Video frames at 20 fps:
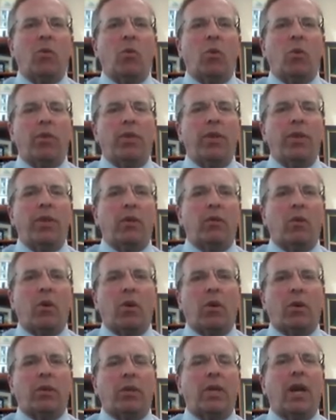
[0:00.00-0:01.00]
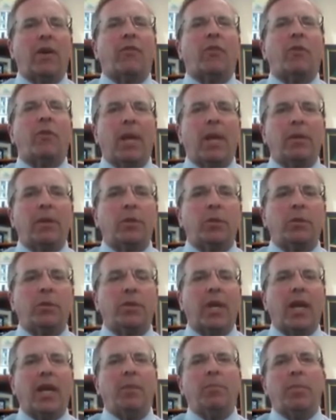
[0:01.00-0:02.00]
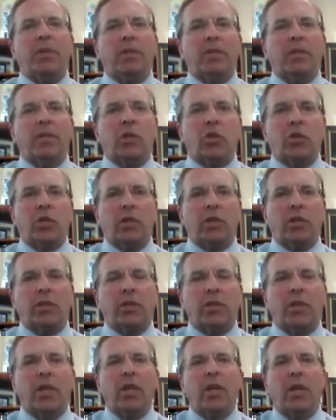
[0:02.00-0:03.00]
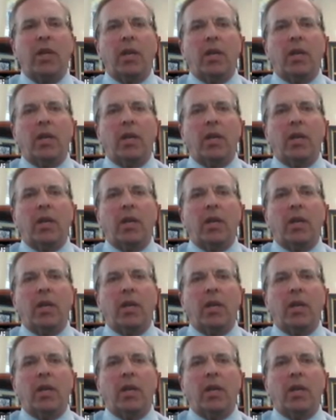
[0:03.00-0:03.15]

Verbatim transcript: or there are governmental type positions